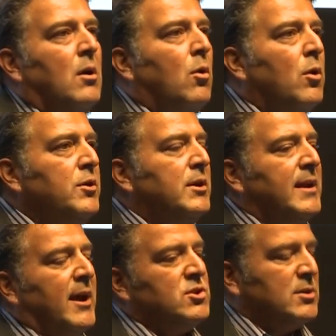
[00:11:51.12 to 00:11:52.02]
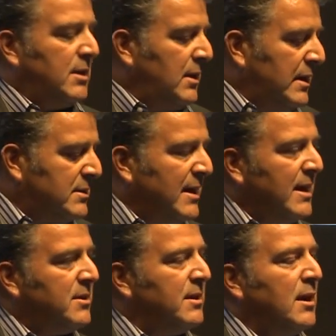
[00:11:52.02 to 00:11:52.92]
Or you can actually
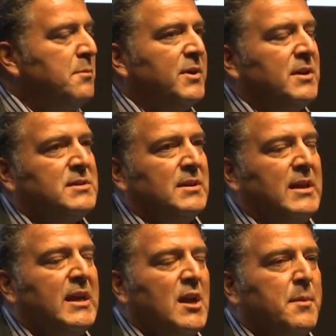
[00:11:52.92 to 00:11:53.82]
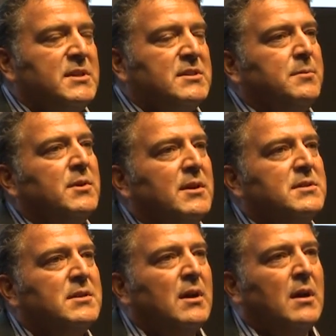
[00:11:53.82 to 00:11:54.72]
take the impetus and the economic
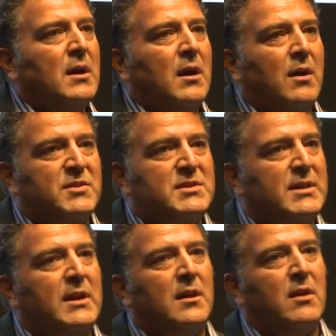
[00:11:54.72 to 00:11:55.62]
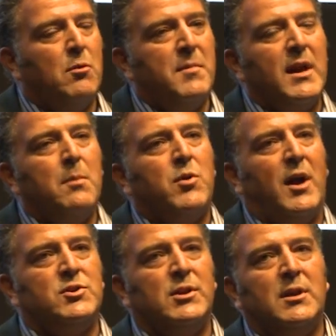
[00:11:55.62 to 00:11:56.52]
stimulus of a city, of a mega
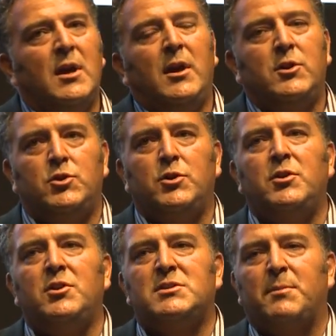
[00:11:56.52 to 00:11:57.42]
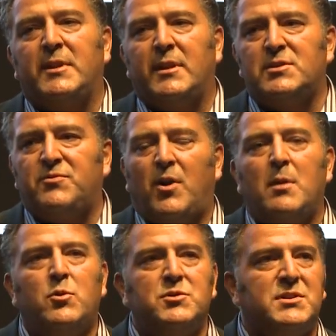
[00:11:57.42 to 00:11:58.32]
project, and turn it into something that is far
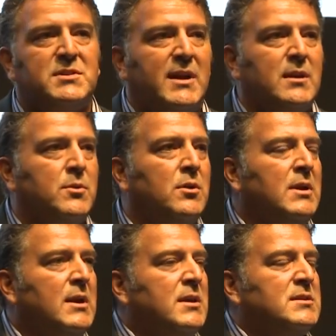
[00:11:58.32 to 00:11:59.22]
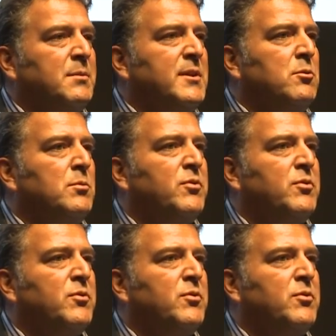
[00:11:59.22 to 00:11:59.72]
more sustainable, something that will